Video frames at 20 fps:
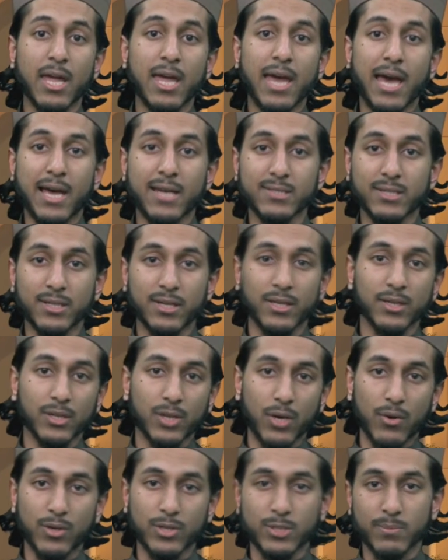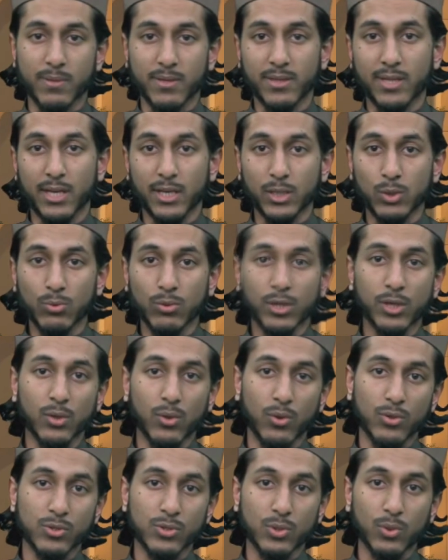as an encouragement that you can
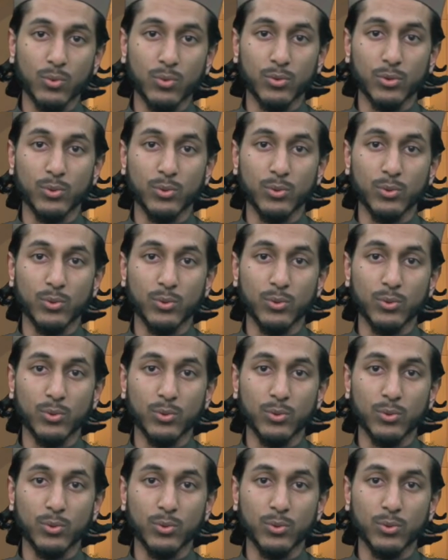also